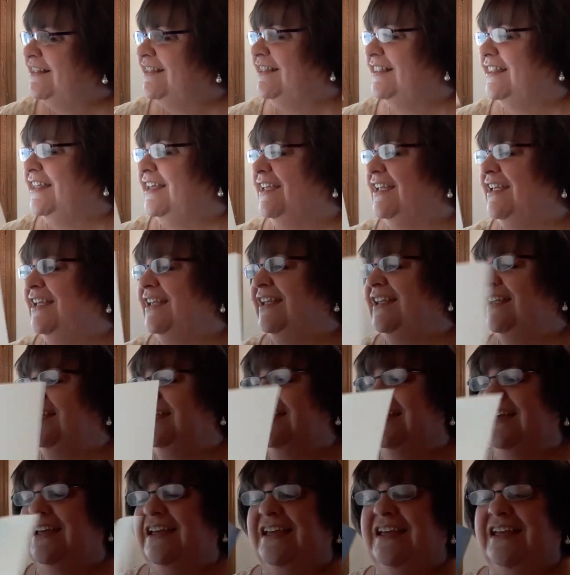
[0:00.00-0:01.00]
The
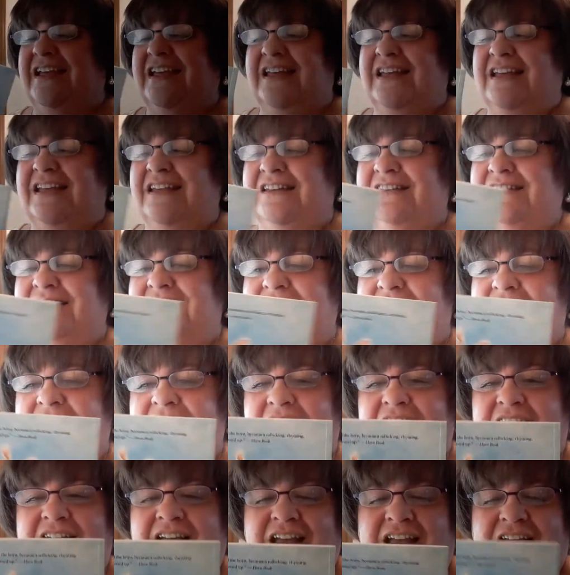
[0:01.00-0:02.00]
end.
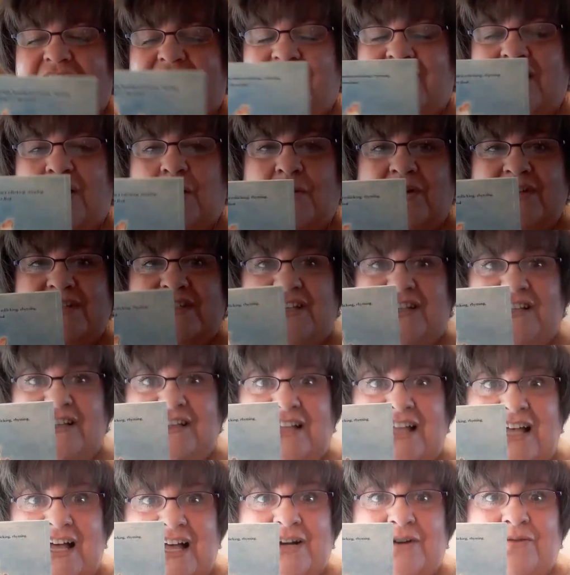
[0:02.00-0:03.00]
There was a
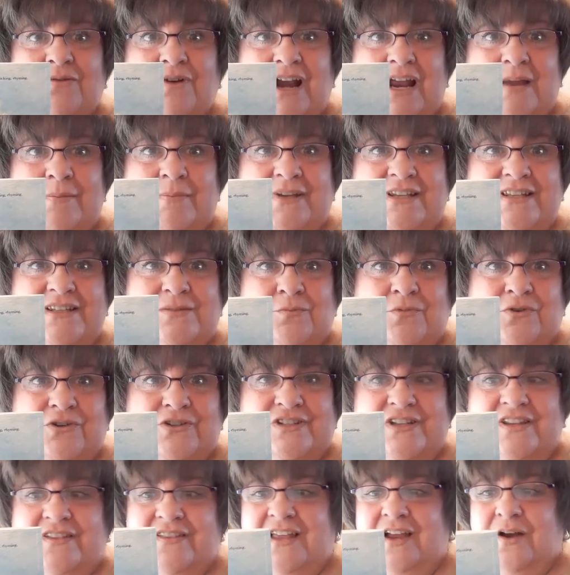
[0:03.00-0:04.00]
lot of rhyming
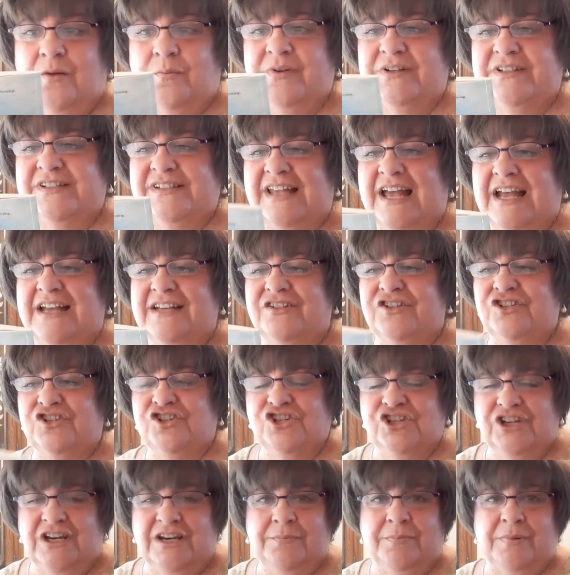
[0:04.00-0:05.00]
words in there besides
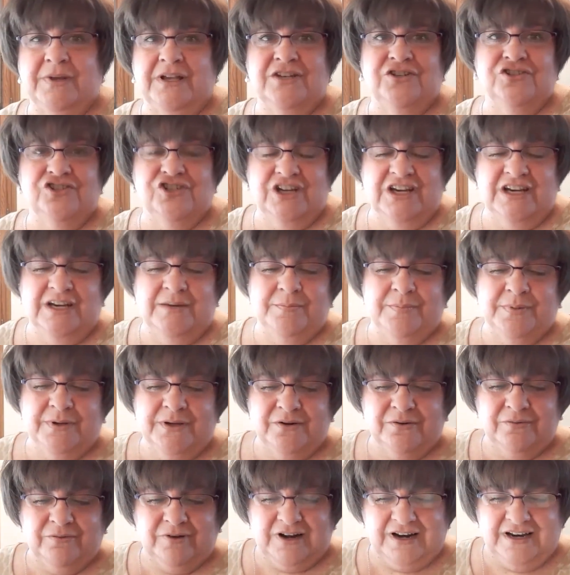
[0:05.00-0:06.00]
sheep and Jeep,
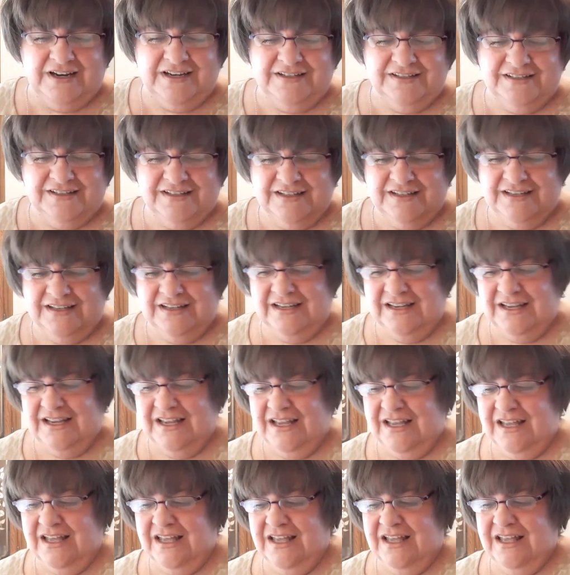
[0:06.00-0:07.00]
right?
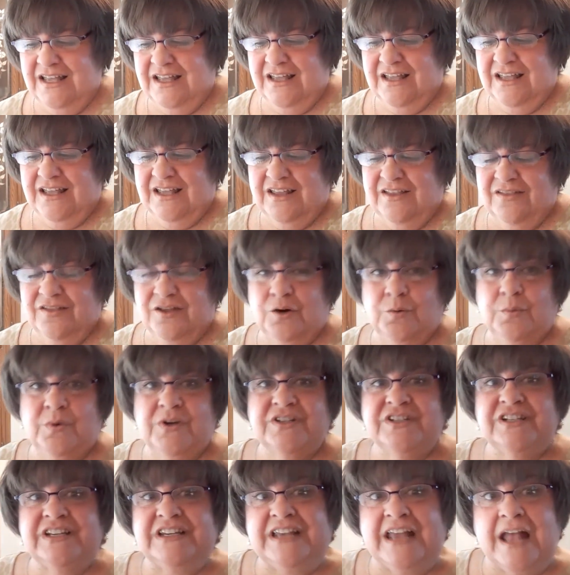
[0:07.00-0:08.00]
There
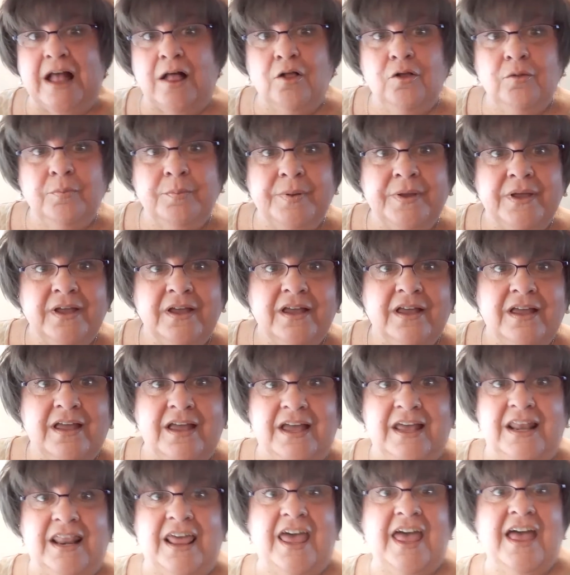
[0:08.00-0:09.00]
was yelp
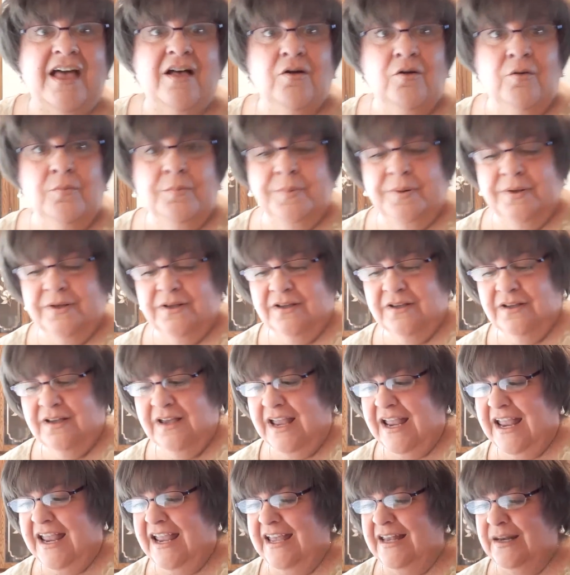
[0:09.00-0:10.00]
and help
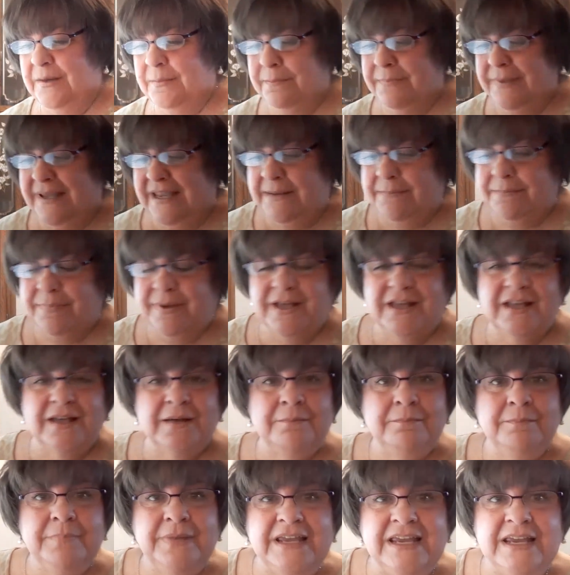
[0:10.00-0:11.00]
and beep,
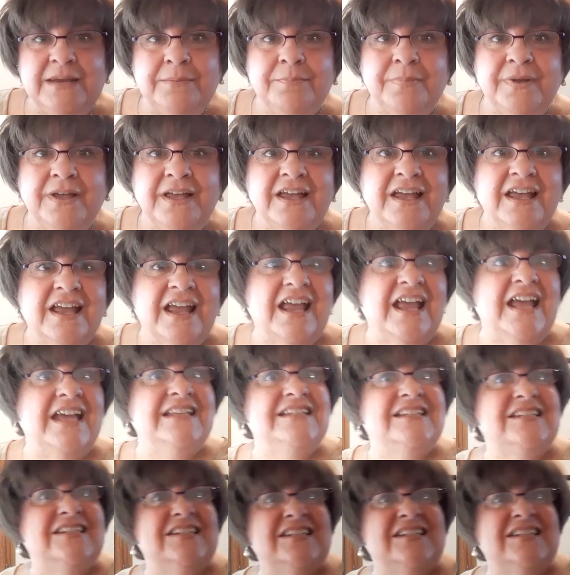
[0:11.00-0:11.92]
beep and